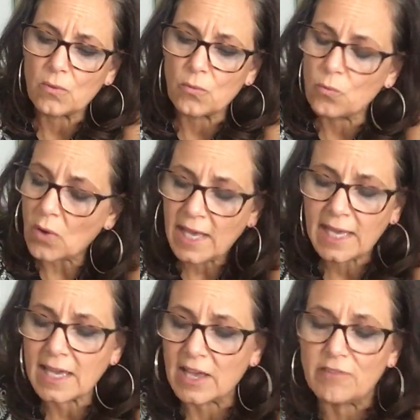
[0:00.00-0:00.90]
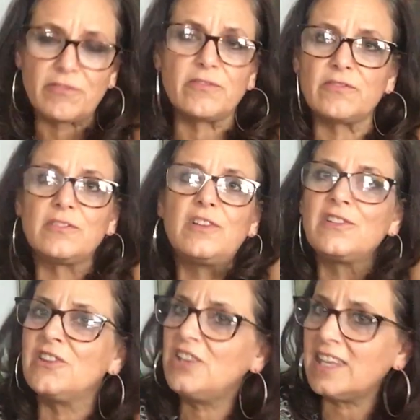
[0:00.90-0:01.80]
way of
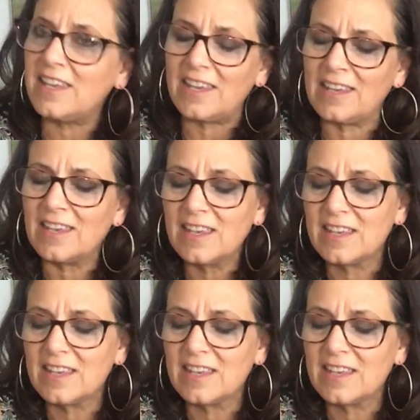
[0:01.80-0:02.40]
looking